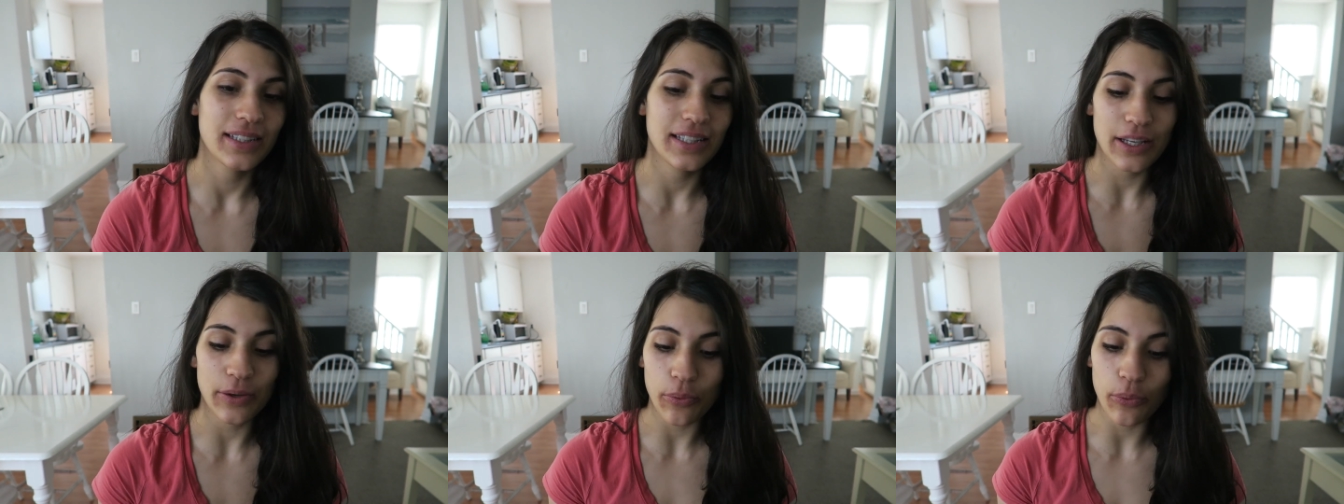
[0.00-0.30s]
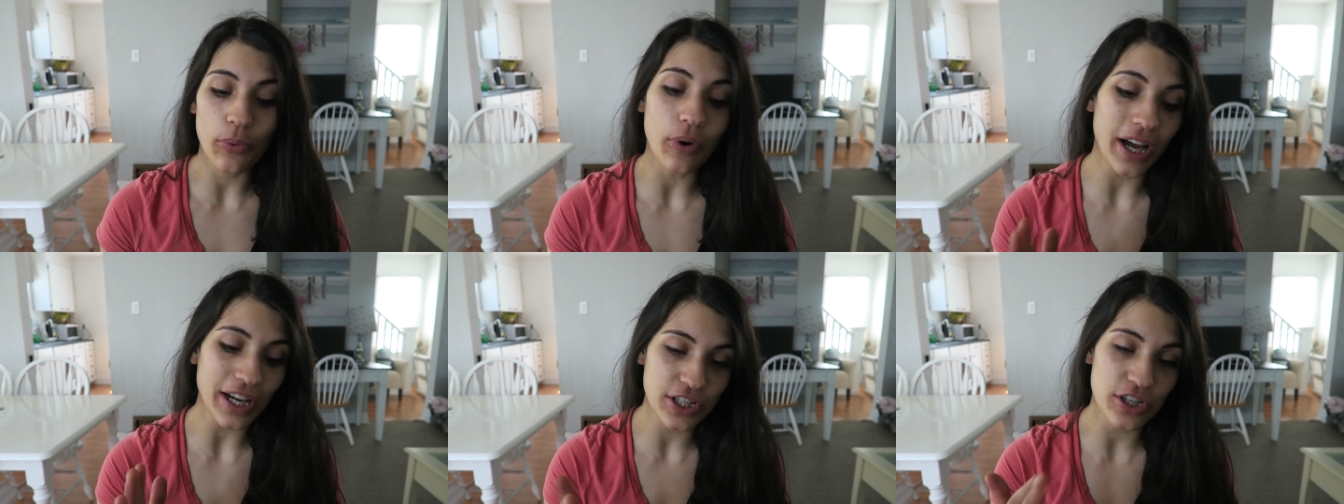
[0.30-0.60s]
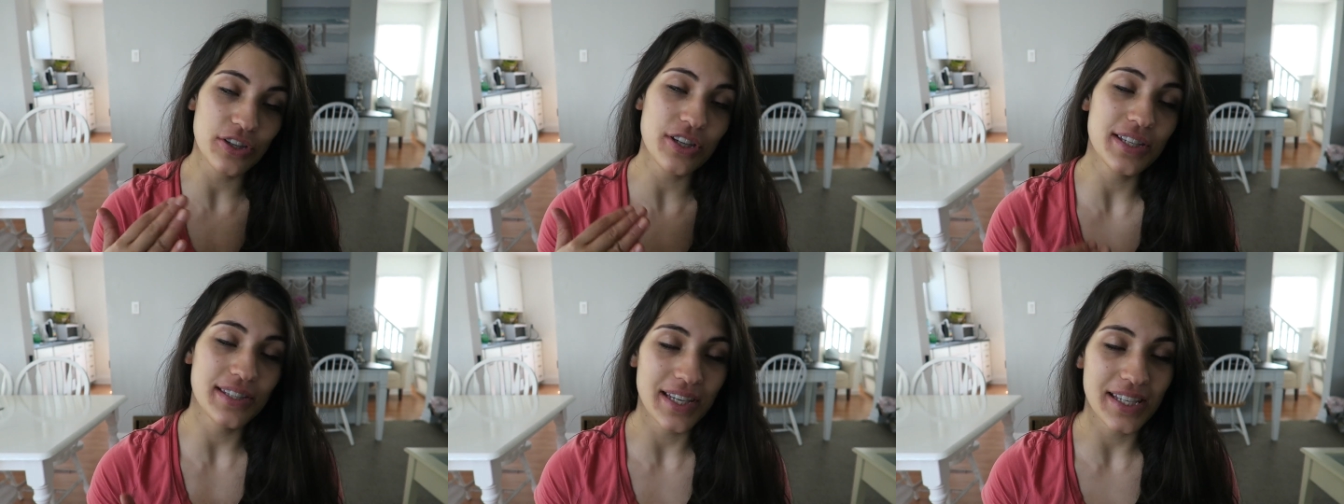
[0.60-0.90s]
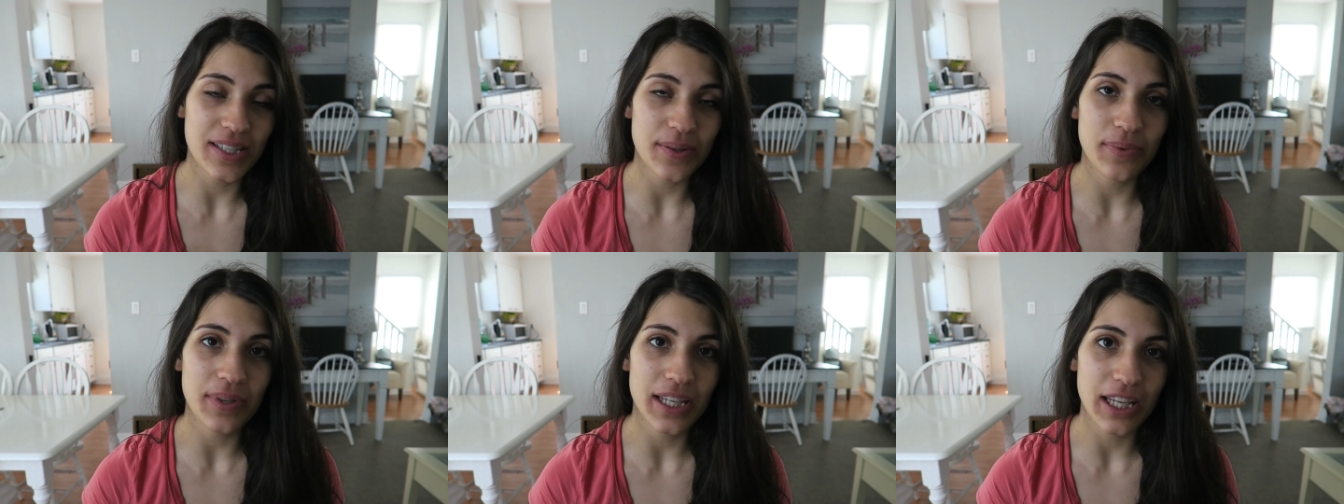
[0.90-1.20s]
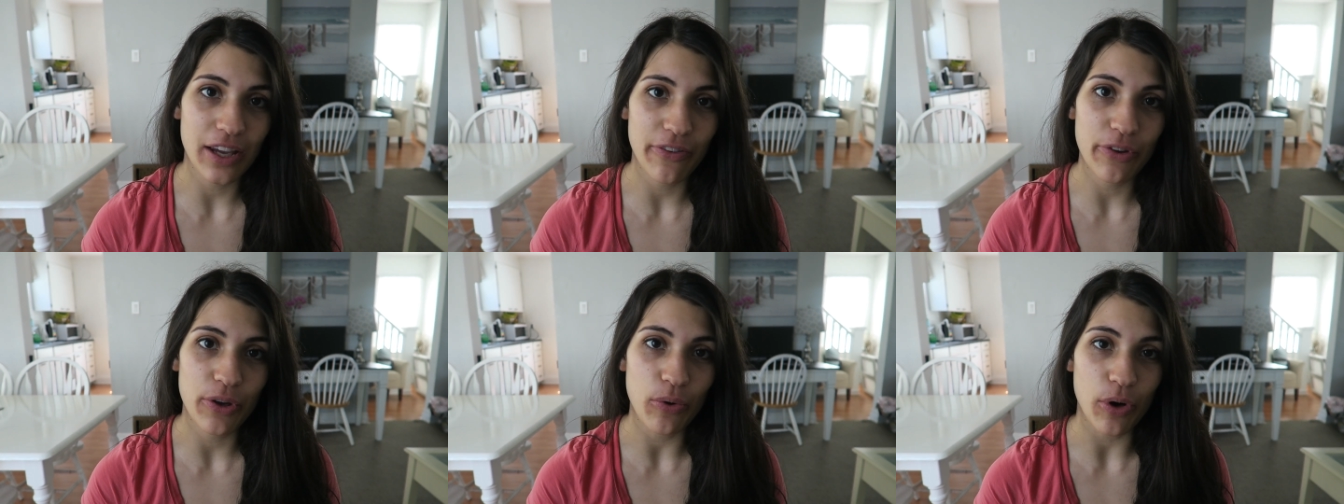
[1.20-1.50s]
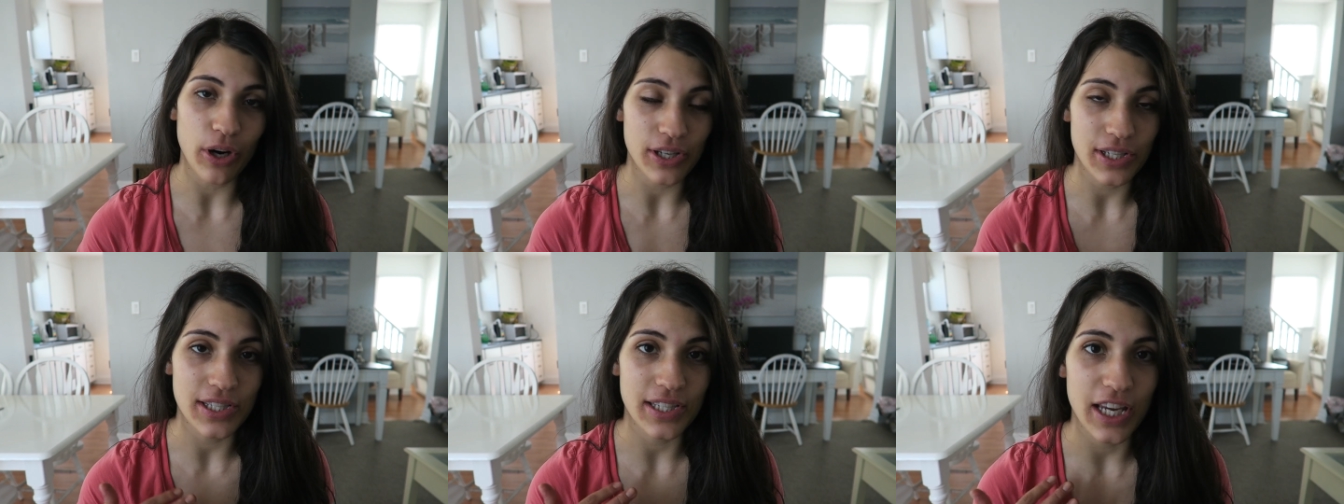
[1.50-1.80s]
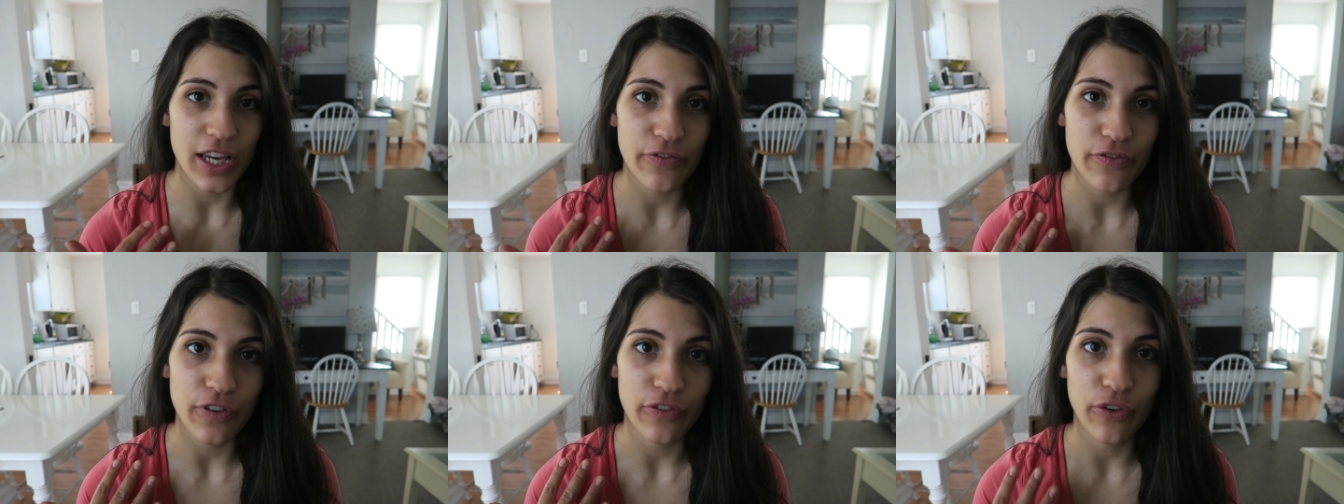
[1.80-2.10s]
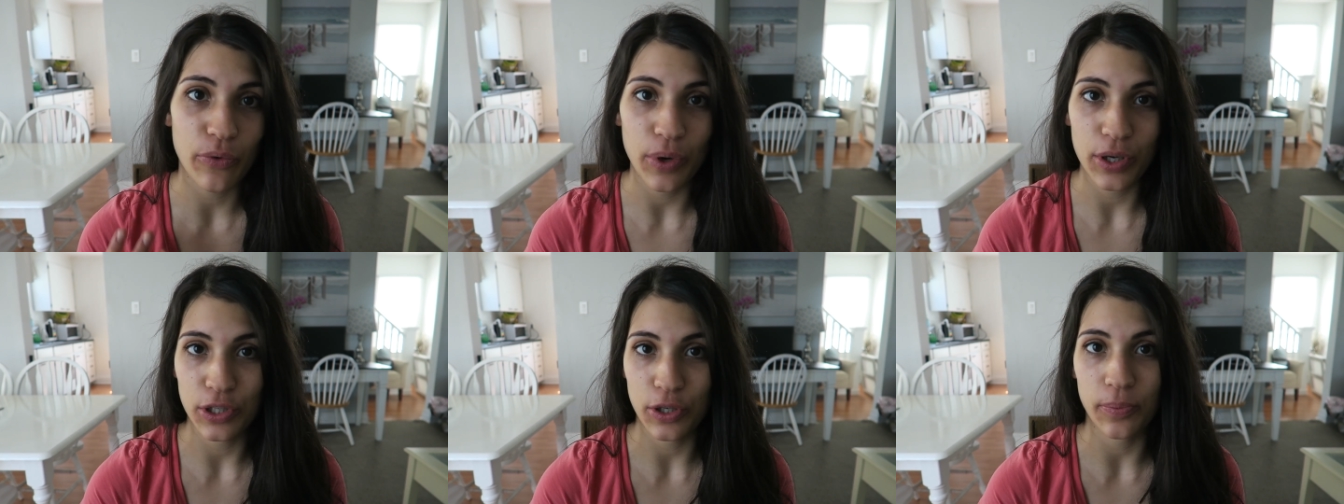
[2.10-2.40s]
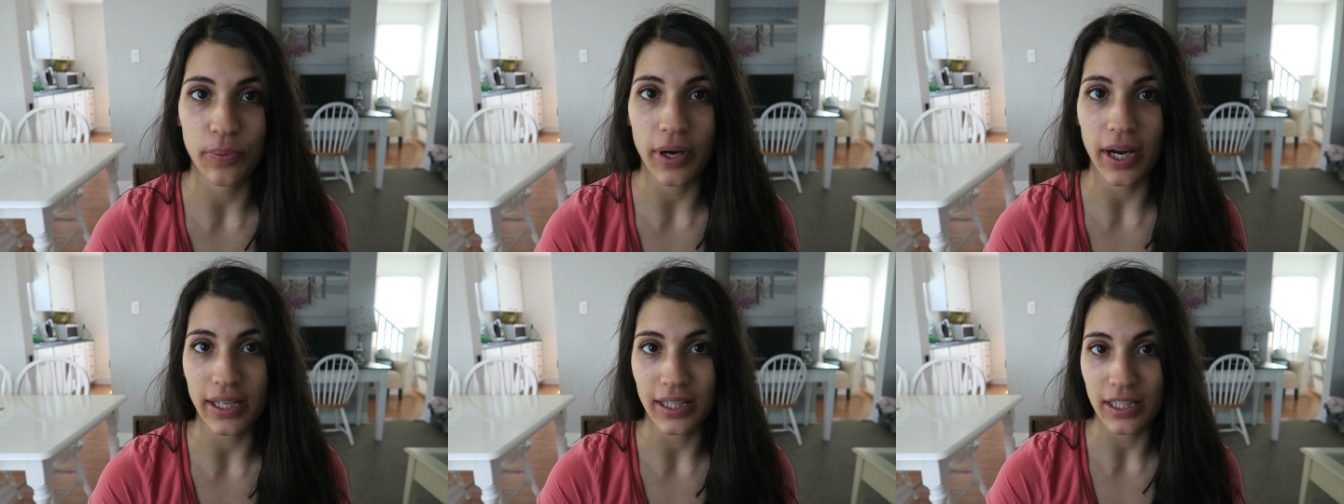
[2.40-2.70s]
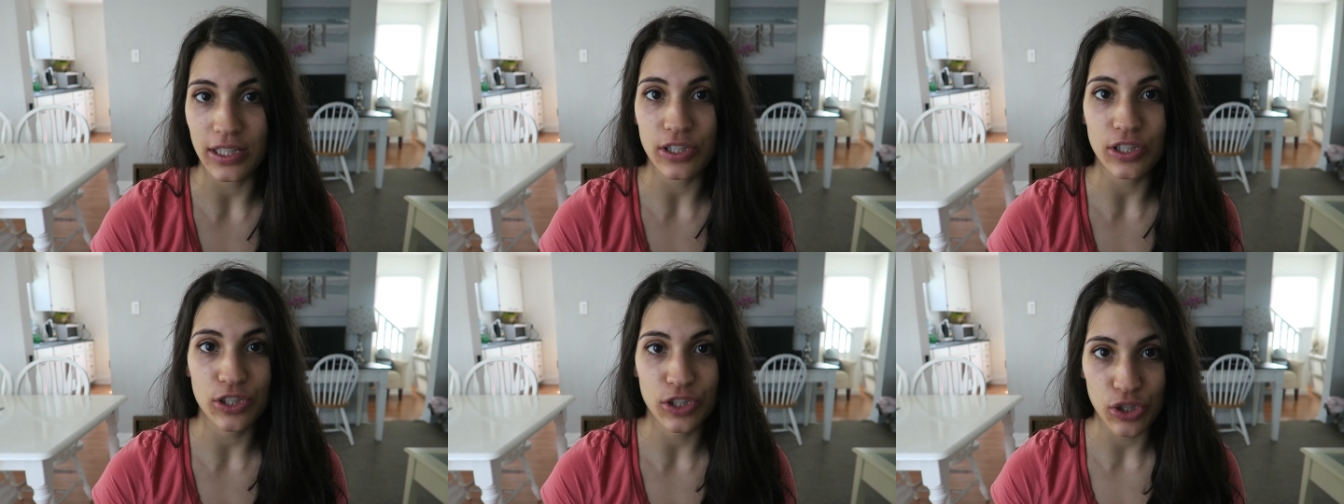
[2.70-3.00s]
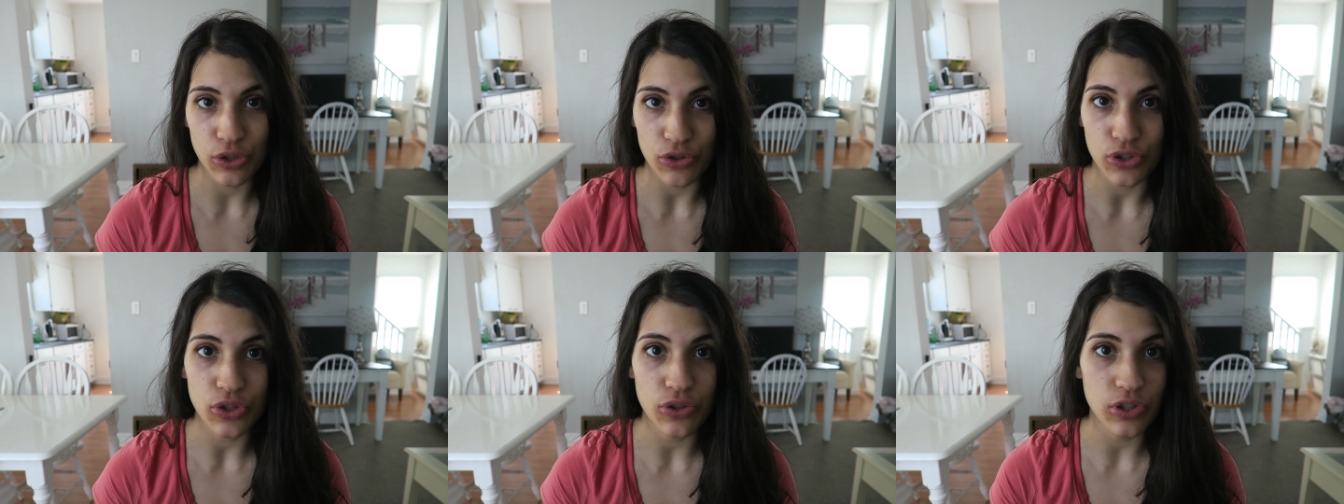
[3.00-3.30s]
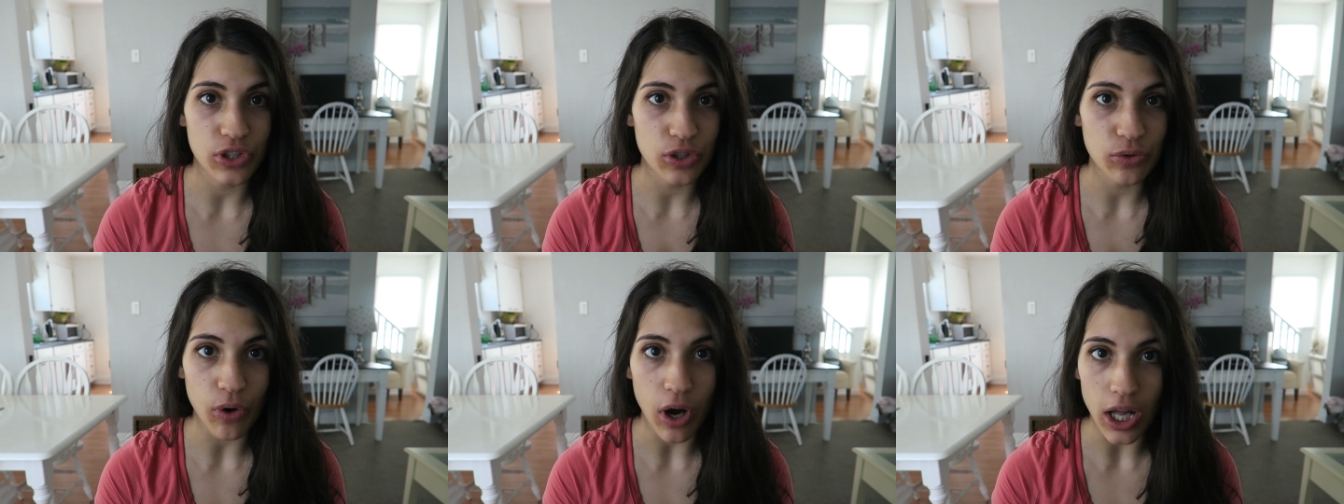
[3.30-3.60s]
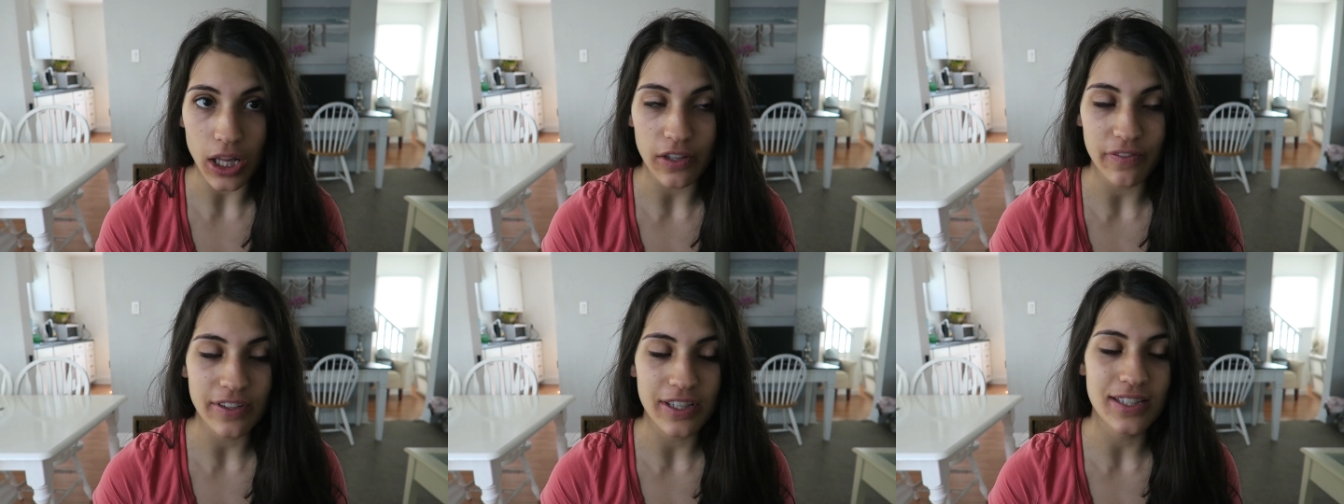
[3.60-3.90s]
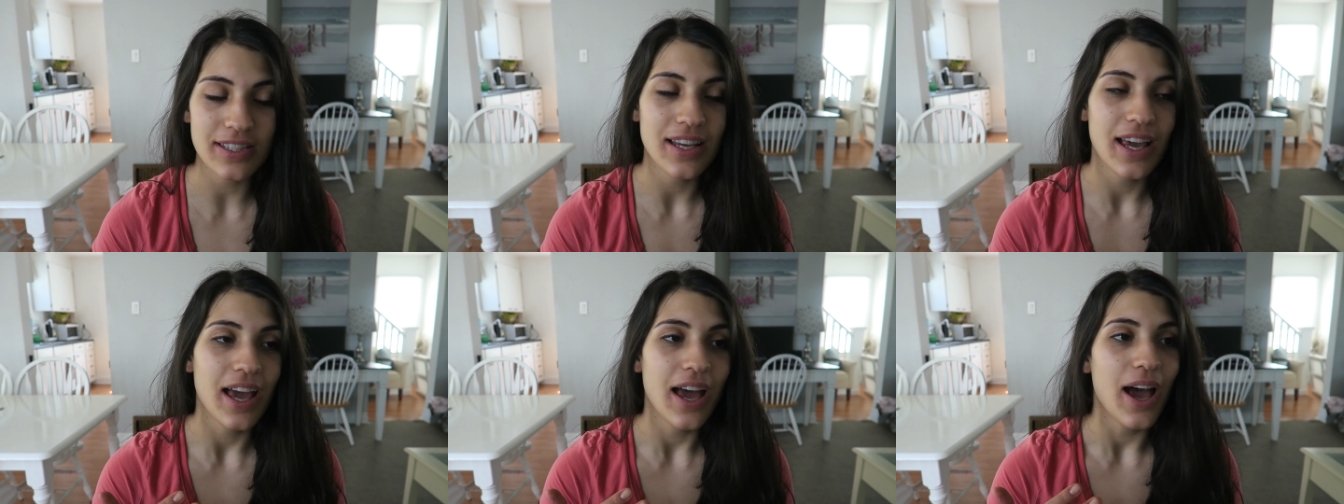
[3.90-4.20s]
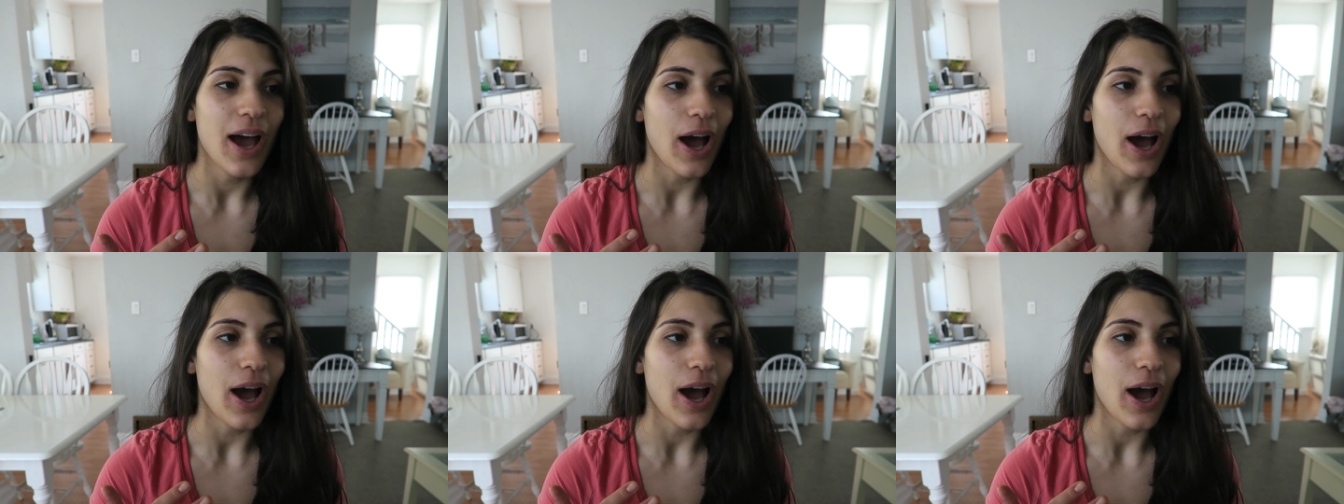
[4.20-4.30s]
Well, actually these things I'm going to give you are safe for when you're pregnant too, so you can do all of these,